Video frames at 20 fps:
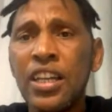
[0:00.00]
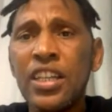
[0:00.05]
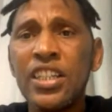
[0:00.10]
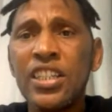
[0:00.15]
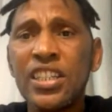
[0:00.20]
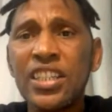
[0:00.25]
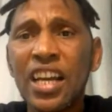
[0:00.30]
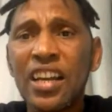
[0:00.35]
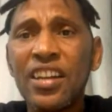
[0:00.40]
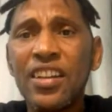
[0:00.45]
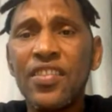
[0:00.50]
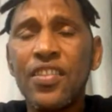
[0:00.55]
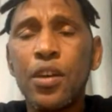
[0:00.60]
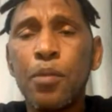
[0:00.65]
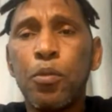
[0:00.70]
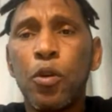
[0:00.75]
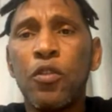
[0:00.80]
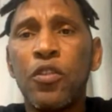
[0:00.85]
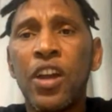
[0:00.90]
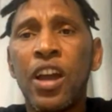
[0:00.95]
southern
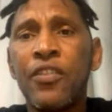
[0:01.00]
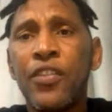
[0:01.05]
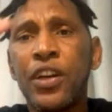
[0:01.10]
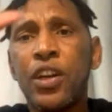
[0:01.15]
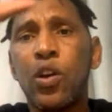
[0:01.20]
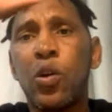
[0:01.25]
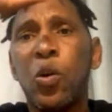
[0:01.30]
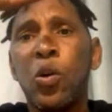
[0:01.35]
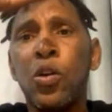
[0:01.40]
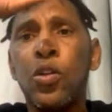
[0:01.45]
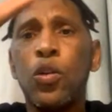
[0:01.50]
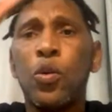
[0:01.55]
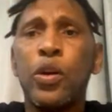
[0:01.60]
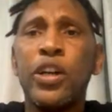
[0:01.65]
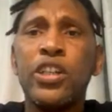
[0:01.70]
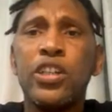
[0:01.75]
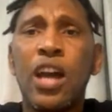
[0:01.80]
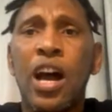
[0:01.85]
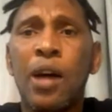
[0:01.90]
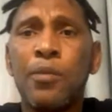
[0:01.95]
tip of Africa all the
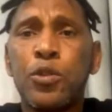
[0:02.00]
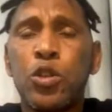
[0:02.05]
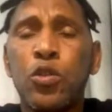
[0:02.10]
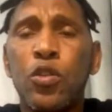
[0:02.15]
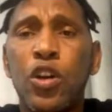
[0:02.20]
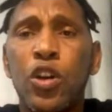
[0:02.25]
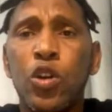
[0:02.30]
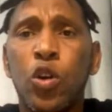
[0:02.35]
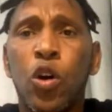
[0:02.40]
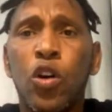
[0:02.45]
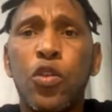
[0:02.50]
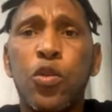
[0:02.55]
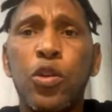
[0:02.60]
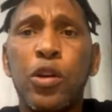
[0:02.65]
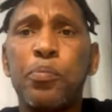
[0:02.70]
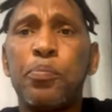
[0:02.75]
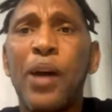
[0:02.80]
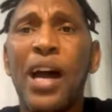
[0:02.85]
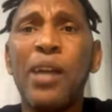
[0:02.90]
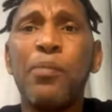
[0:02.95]
way up to the north
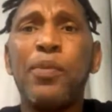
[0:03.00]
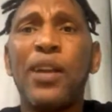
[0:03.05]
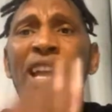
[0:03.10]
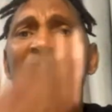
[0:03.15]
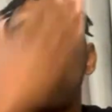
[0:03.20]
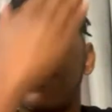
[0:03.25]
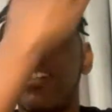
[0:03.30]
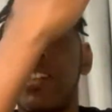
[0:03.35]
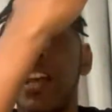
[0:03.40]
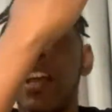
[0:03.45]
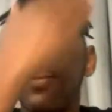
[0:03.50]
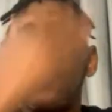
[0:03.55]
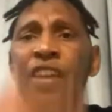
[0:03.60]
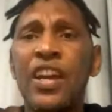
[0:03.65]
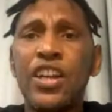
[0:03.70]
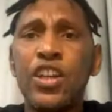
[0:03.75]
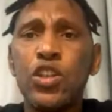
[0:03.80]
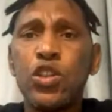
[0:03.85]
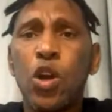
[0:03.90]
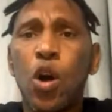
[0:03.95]
with pipelines
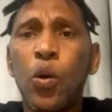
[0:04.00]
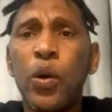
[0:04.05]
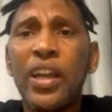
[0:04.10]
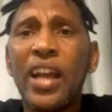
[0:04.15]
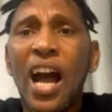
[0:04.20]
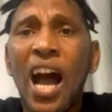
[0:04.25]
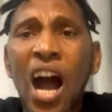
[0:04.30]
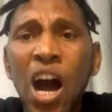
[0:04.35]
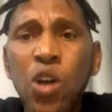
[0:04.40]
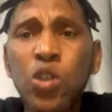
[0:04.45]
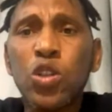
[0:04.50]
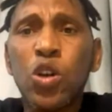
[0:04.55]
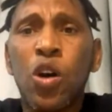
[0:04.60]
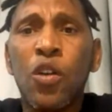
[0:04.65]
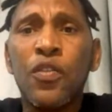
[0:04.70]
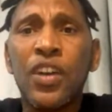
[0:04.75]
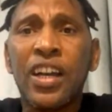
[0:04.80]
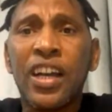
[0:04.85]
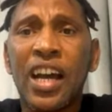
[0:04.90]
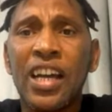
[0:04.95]
that is going out
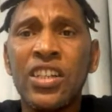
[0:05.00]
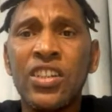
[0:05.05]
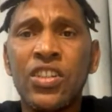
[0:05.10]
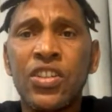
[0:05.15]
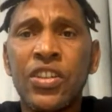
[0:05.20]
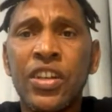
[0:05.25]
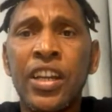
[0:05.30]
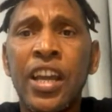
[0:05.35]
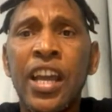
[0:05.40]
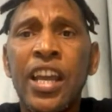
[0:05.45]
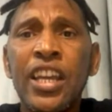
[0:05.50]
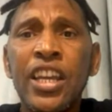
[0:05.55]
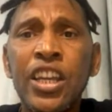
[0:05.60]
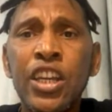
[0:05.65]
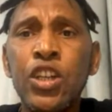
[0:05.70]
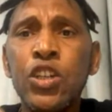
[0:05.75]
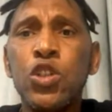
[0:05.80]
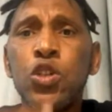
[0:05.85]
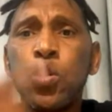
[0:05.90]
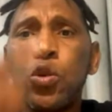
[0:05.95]
of the country
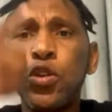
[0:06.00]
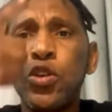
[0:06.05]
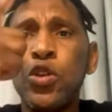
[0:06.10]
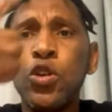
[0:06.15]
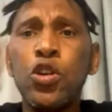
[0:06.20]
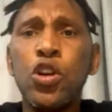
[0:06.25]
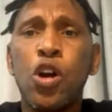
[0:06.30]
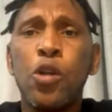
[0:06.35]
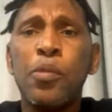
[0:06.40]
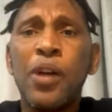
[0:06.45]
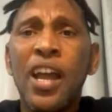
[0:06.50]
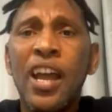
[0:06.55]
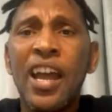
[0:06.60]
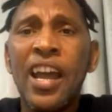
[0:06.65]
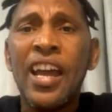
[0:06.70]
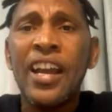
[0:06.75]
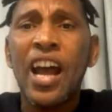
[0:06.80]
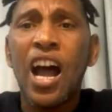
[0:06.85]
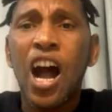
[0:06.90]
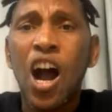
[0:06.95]
into Europe.
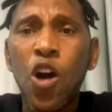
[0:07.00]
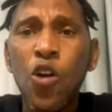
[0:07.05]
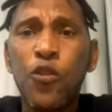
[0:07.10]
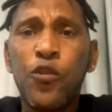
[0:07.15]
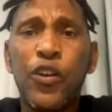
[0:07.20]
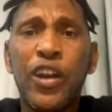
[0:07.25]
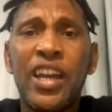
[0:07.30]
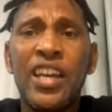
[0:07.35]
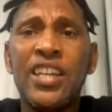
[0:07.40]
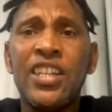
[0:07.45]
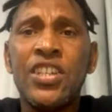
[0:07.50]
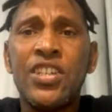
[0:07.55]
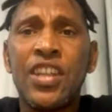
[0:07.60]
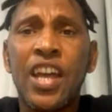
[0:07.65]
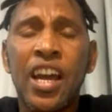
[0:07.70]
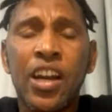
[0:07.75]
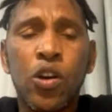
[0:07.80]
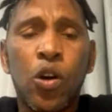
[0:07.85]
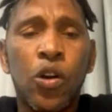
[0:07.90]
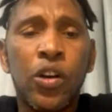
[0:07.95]
And how fair is
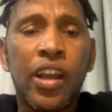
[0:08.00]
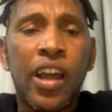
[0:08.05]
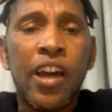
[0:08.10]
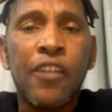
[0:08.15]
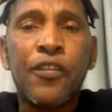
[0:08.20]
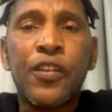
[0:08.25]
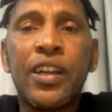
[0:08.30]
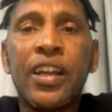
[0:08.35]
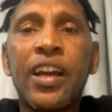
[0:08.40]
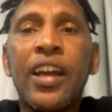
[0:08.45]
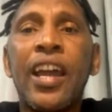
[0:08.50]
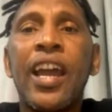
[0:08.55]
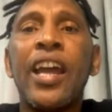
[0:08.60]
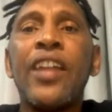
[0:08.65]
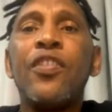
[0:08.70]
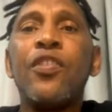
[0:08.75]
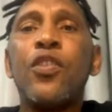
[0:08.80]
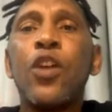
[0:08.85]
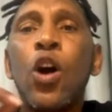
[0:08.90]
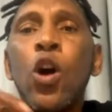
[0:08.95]
that on Africa?
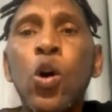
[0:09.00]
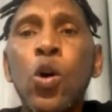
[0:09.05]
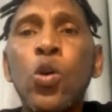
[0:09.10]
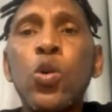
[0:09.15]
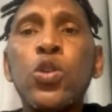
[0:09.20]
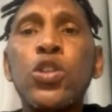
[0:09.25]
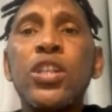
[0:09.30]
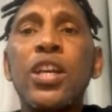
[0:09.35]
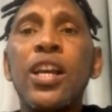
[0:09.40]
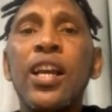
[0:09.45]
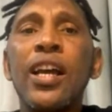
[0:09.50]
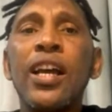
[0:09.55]
And those